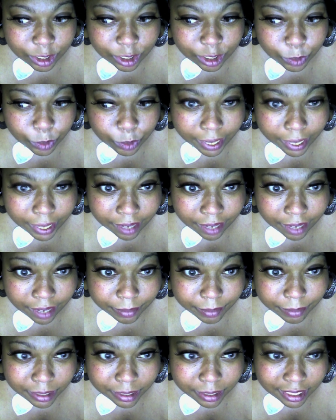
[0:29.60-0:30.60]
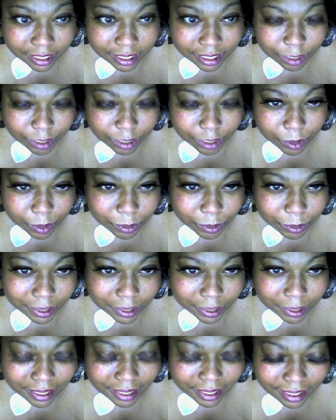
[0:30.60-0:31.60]
12, I'm still woke.
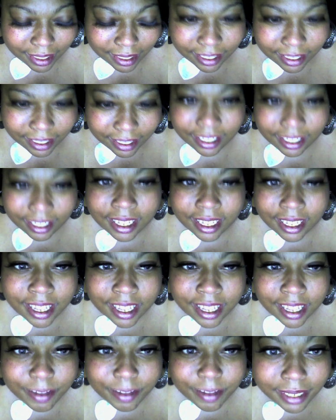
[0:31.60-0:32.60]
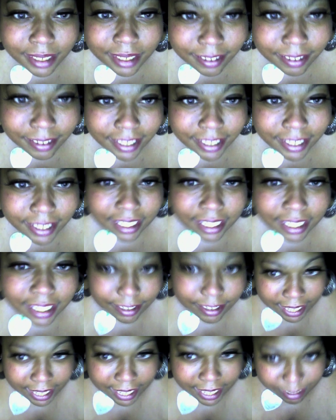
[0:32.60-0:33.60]
But anyways, I know I
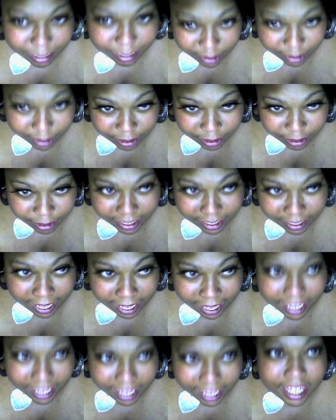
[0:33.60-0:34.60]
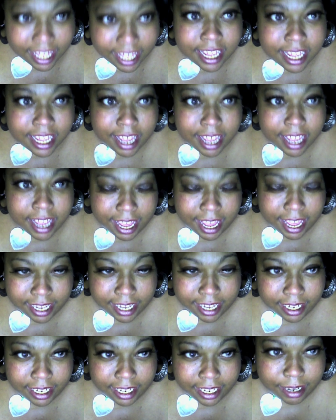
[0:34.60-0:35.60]
came to you today
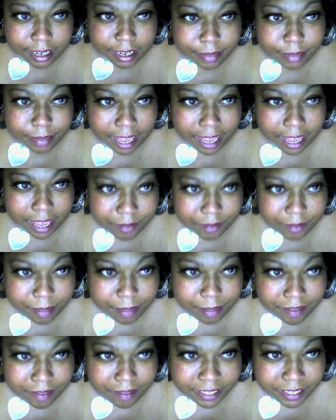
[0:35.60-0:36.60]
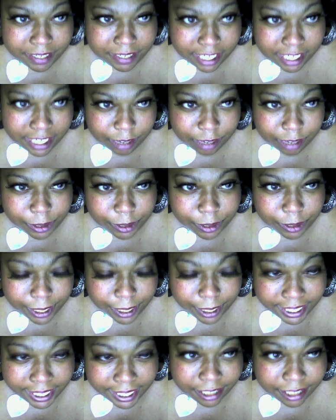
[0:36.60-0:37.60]
and gave you my video
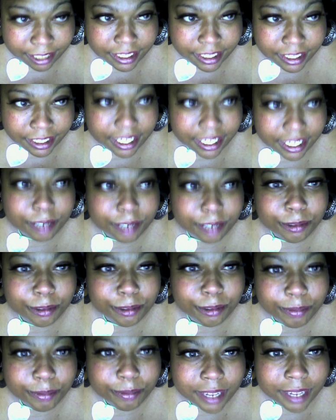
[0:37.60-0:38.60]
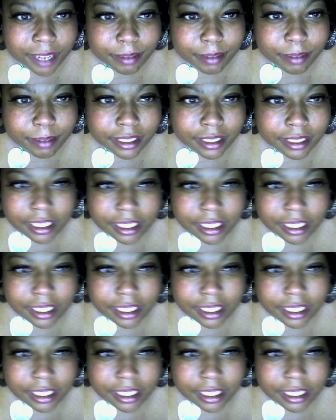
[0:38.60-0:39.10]
earlier, so I wanted to